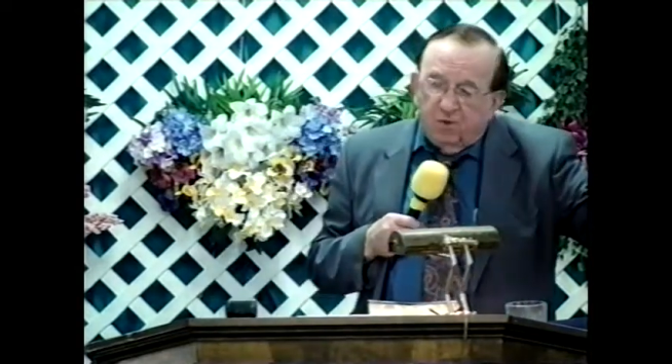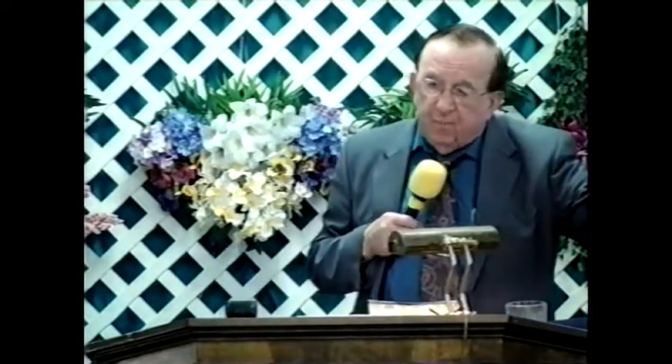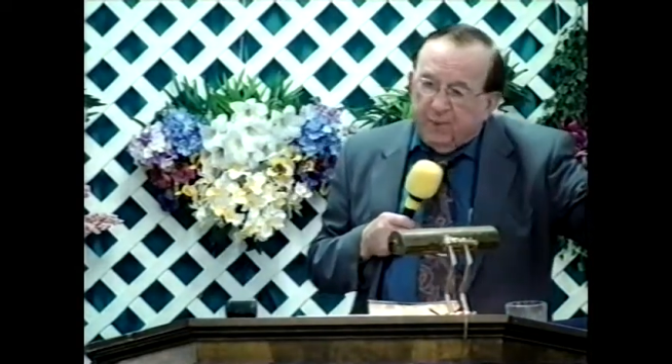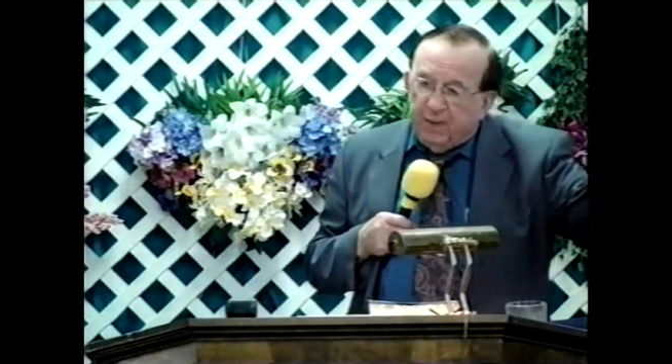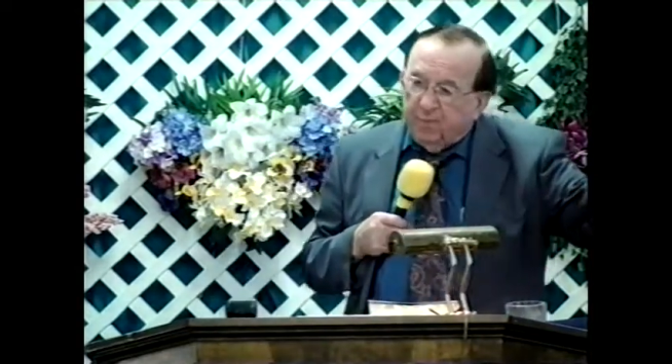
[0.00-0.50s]

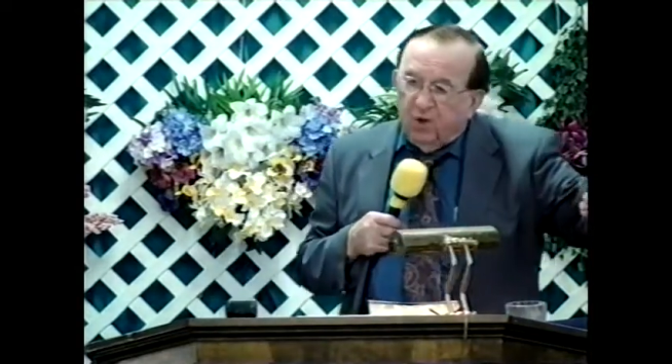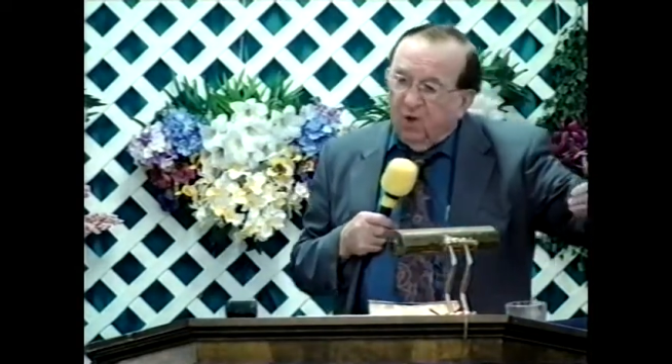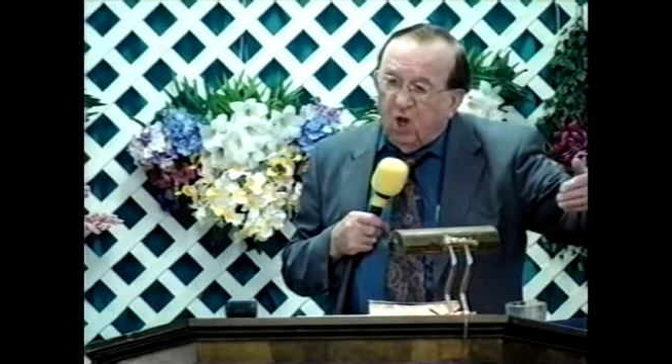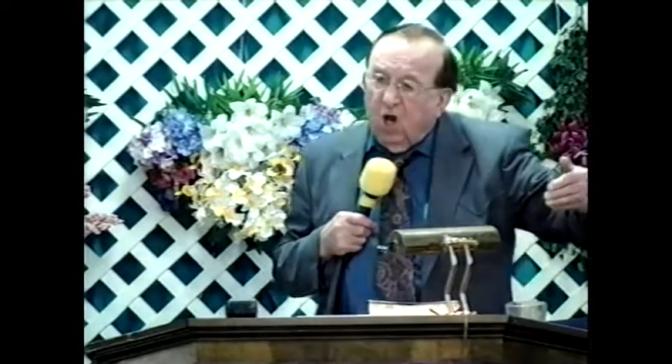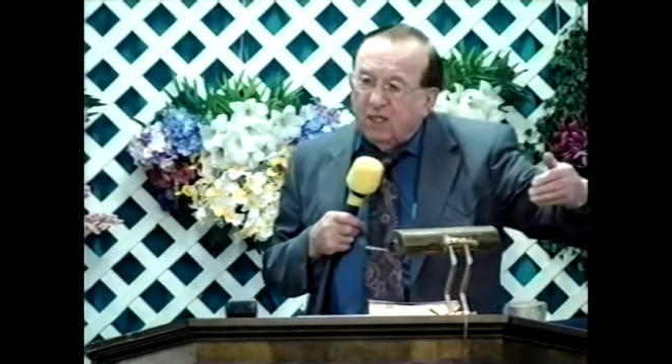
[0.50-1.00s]
Jesus
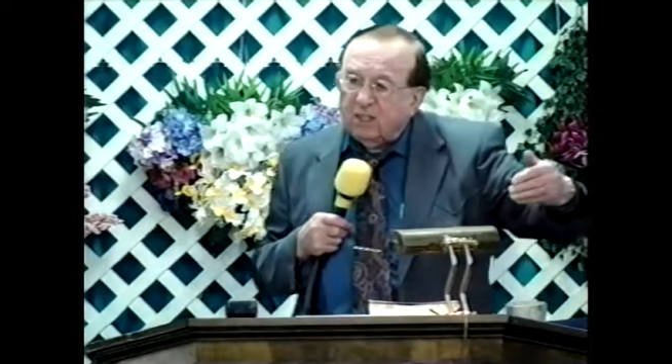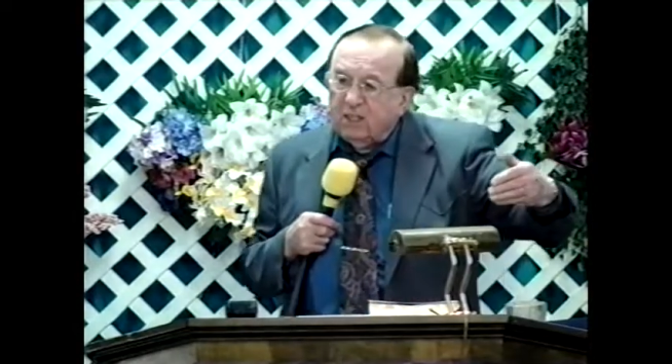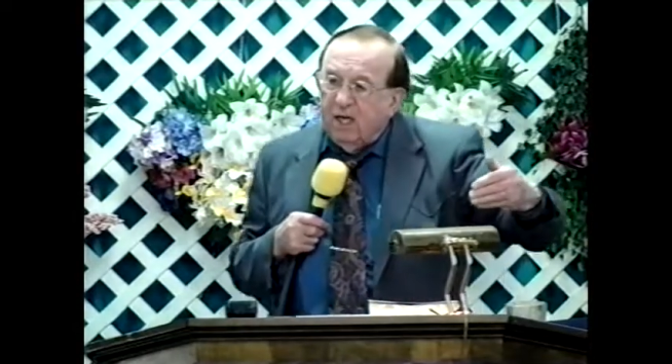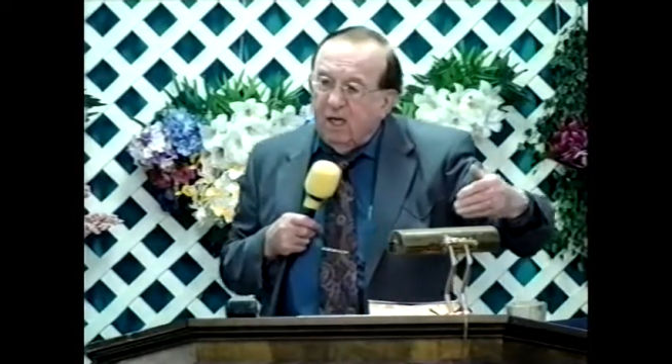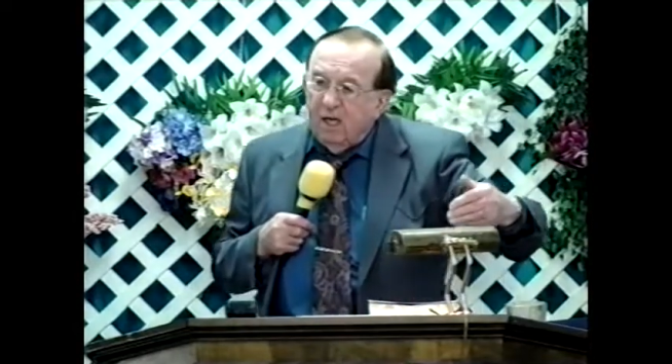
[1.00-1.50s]
because there are
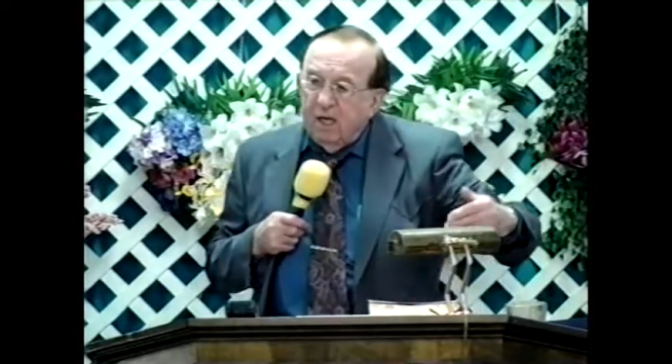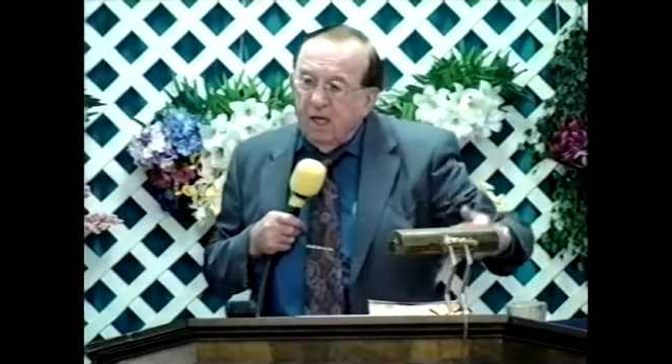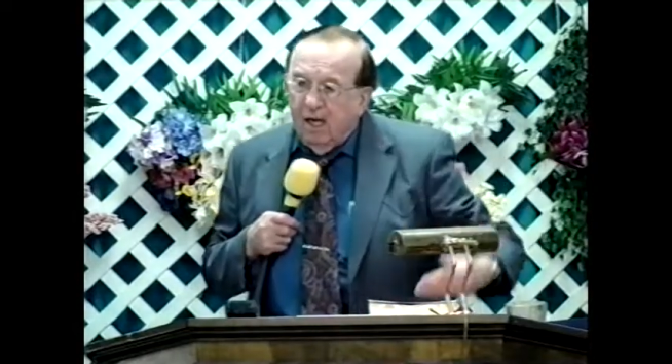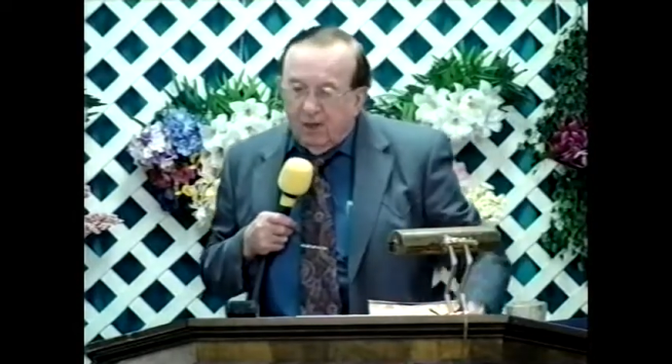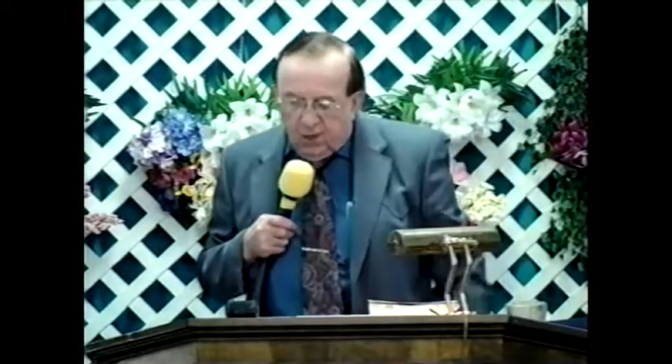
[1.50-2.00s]
people
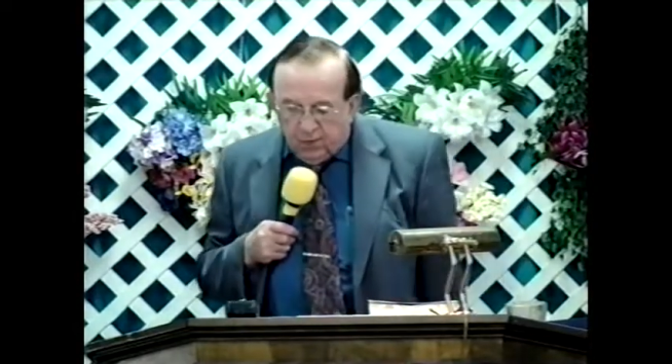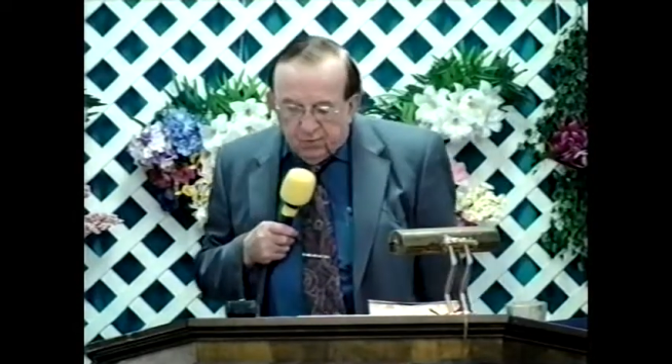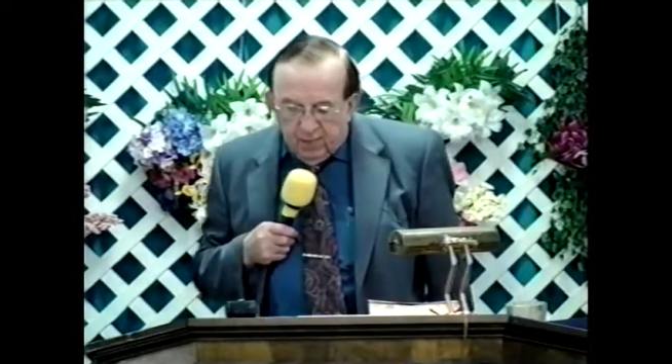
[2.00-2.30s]
lost